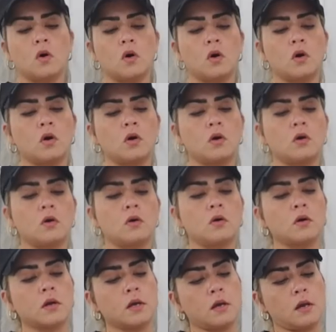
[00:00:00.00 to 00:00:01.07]

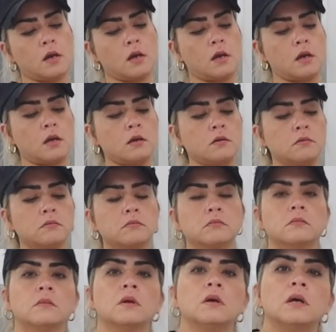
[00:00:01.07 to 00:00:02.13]
Oh, okay.
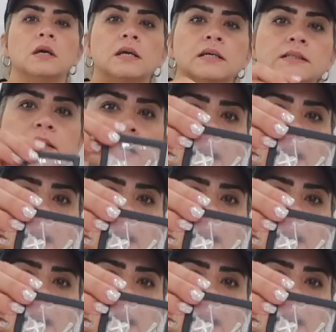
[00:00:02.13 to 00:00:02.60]
It's